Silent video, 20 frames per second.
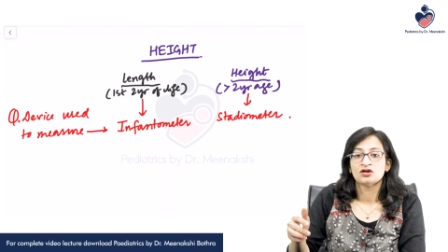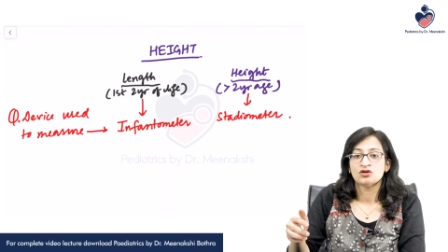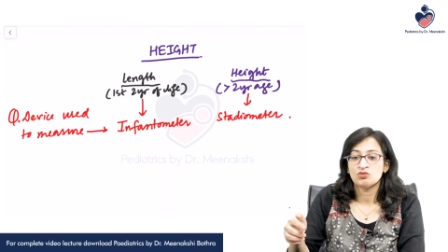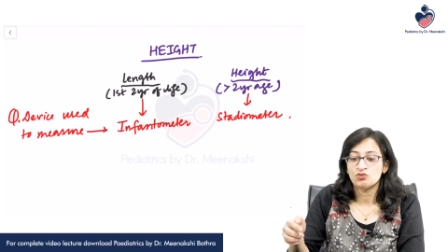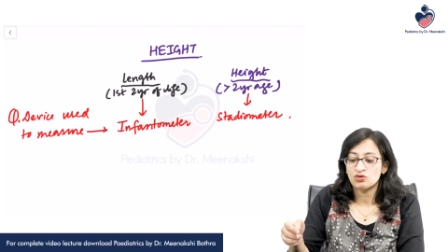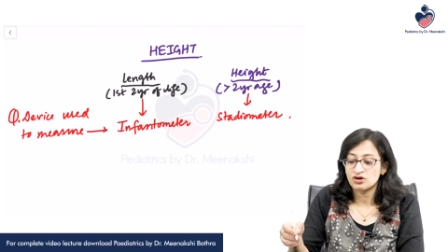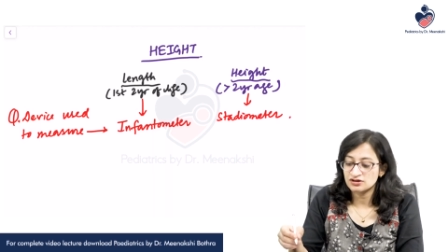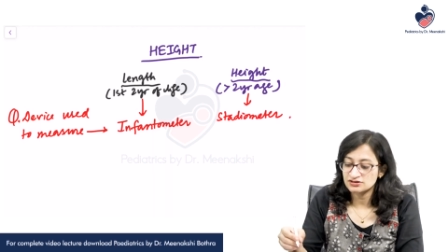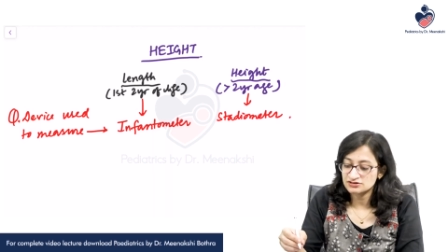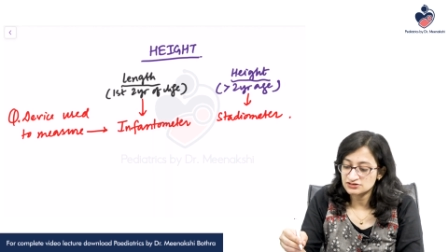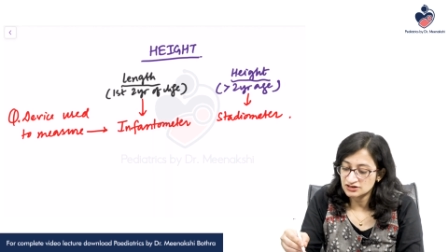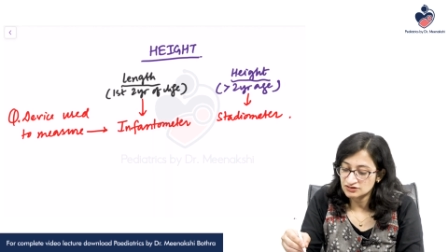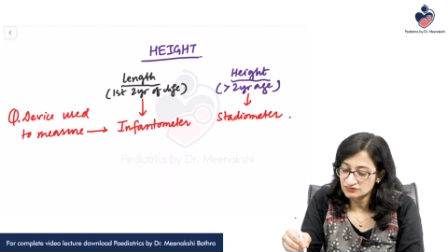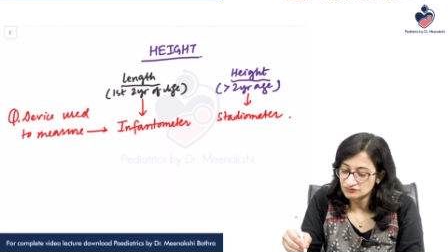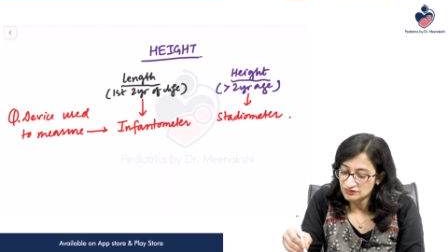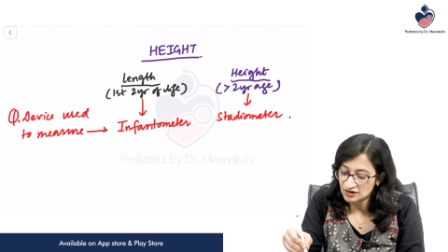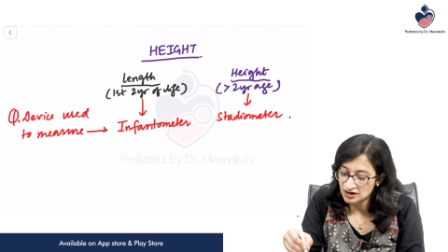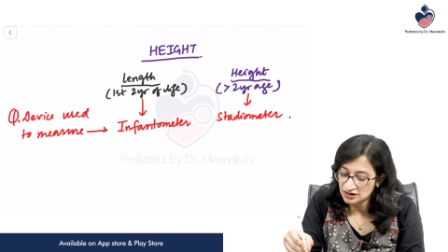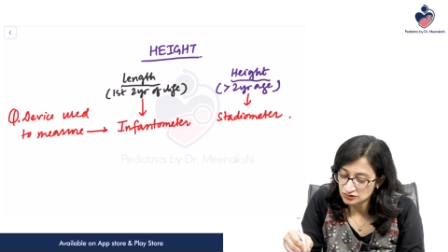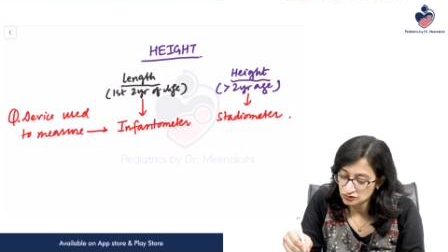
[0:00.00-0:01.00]
What does an
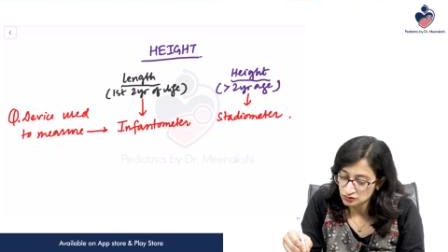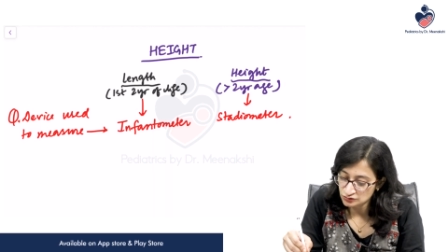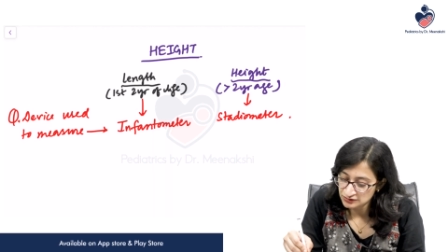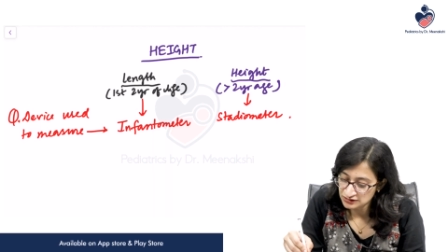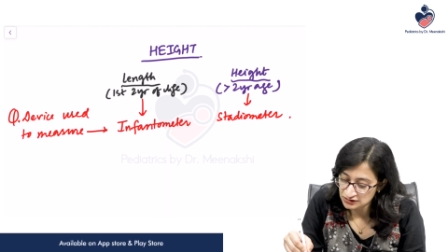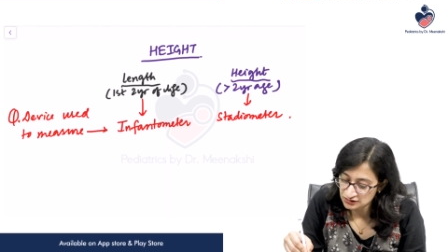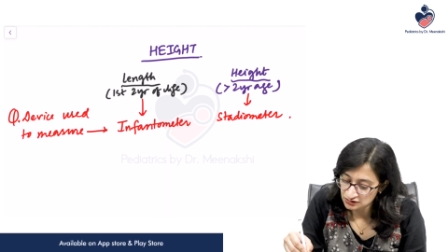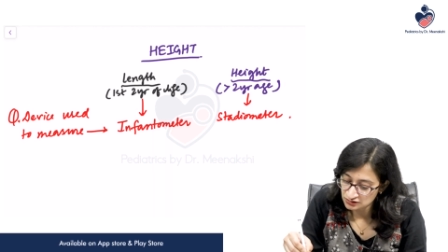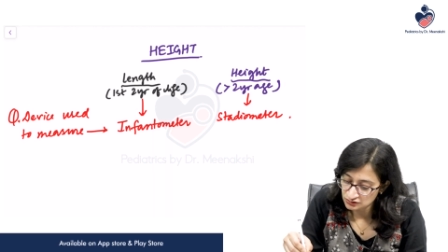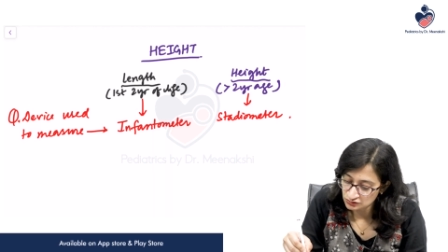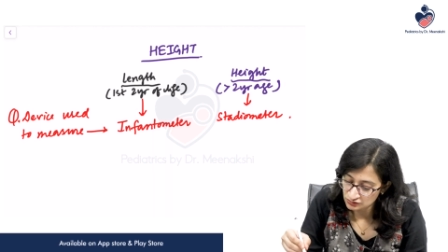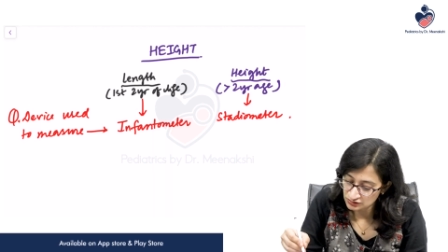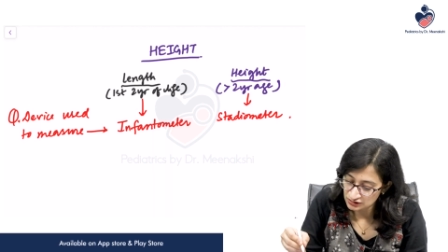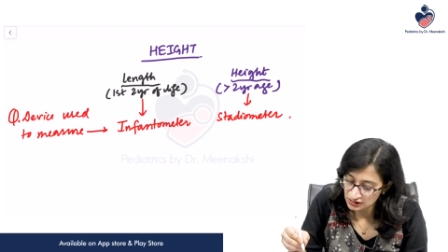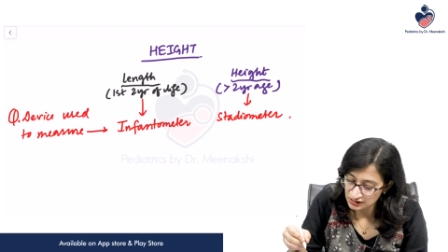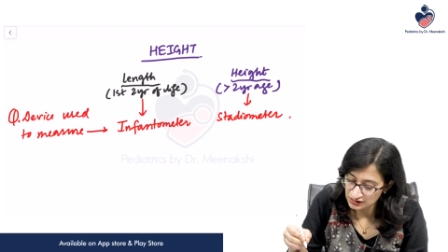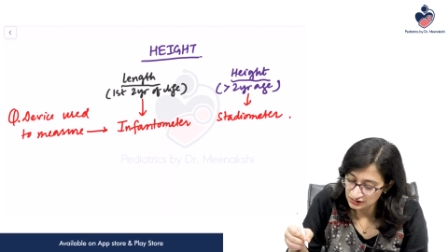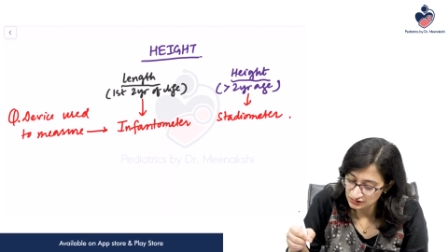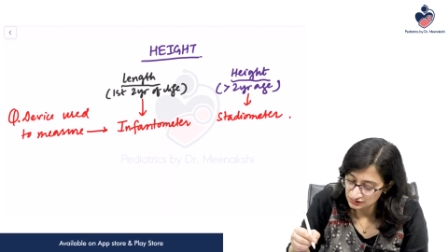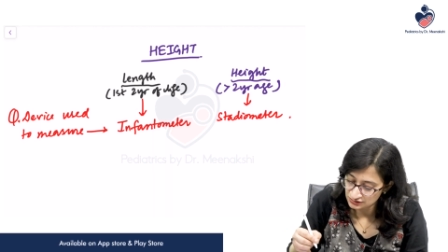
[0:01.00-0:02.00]
infantometer look
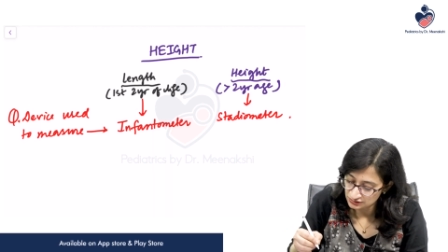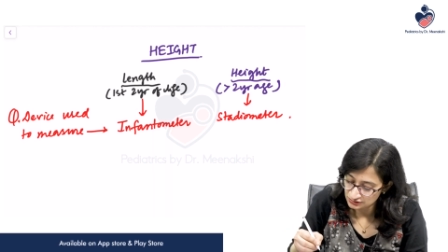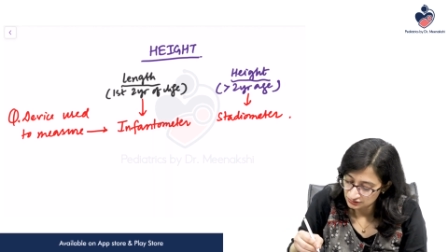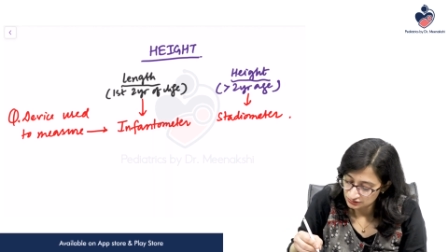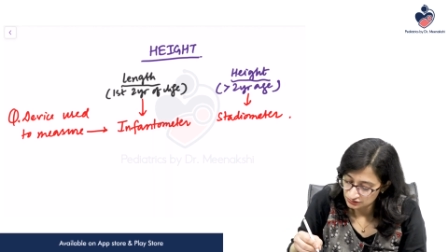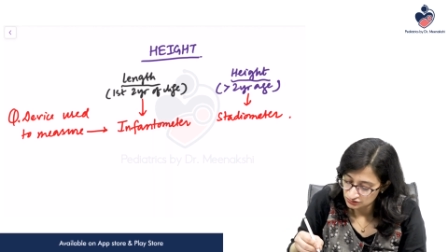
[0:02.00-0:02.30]
like?